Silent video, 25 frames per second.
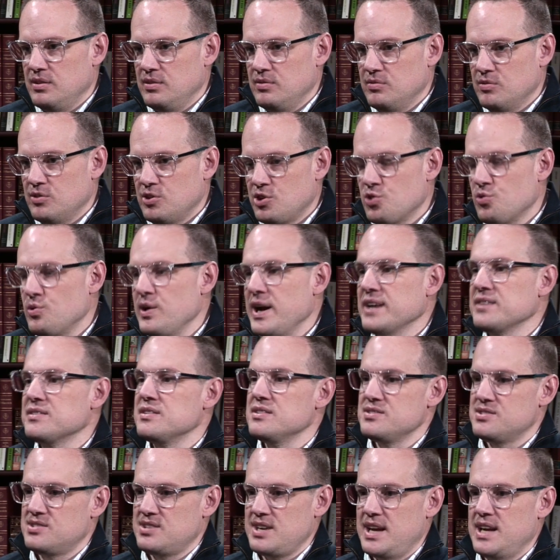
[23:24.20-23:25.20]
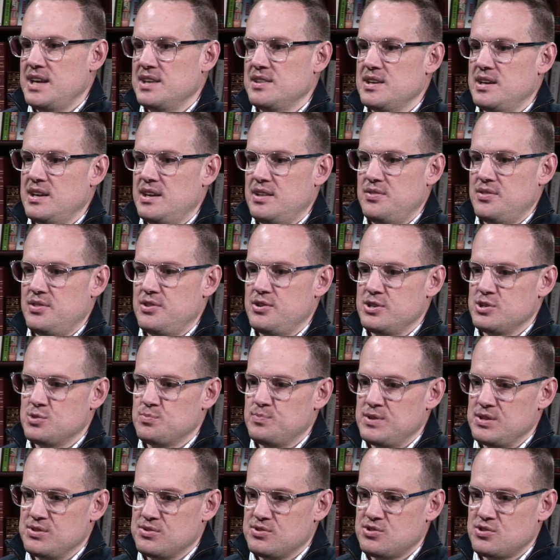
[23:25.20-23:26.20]
correct in saying that there's
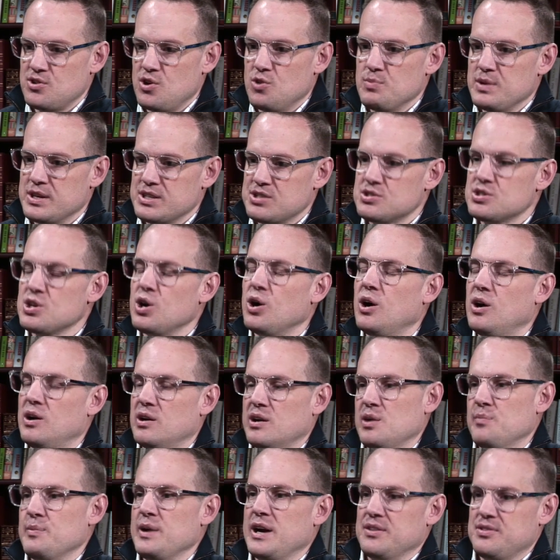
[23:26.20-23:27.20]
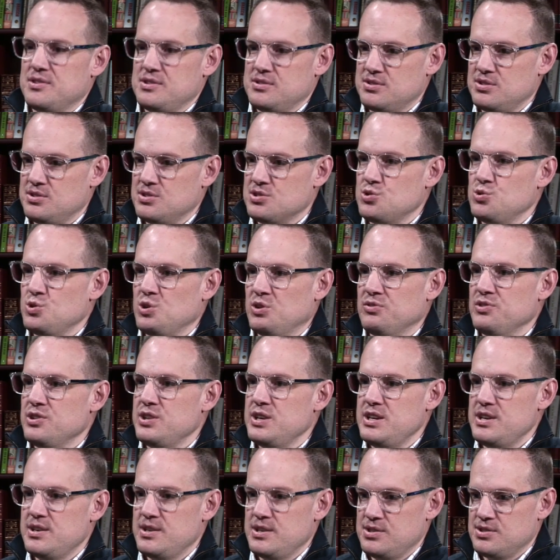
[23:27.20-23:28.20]
been so much talk about this issue over
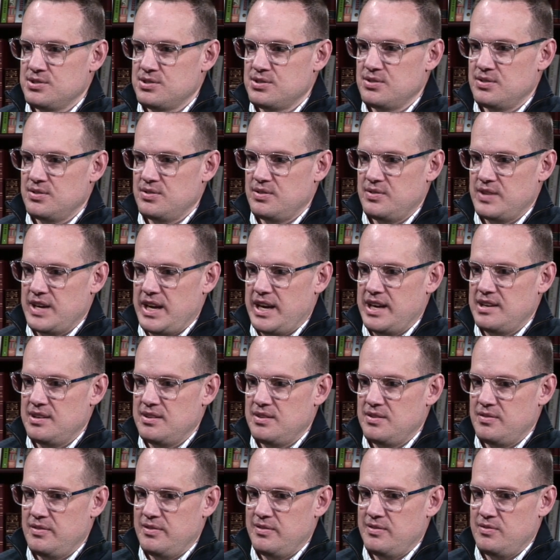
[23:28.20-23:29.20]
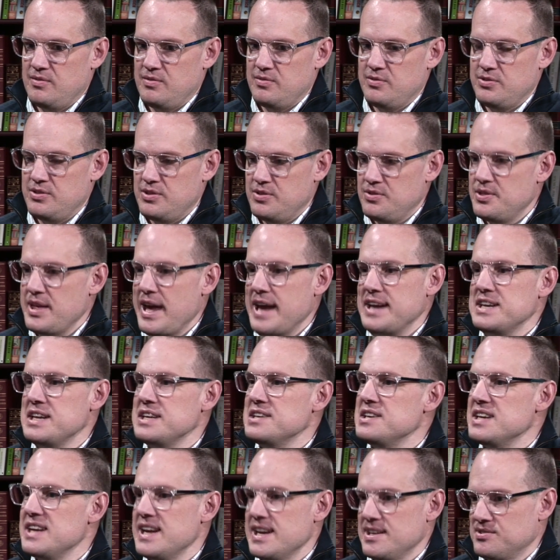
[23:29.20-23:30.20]
the years that they
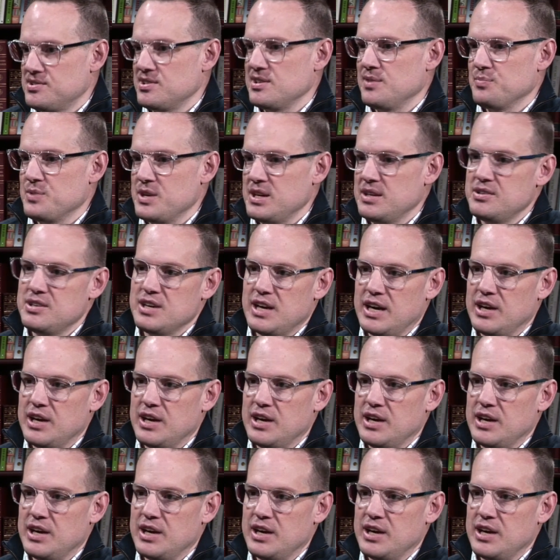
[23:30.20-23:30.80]
need to get something done.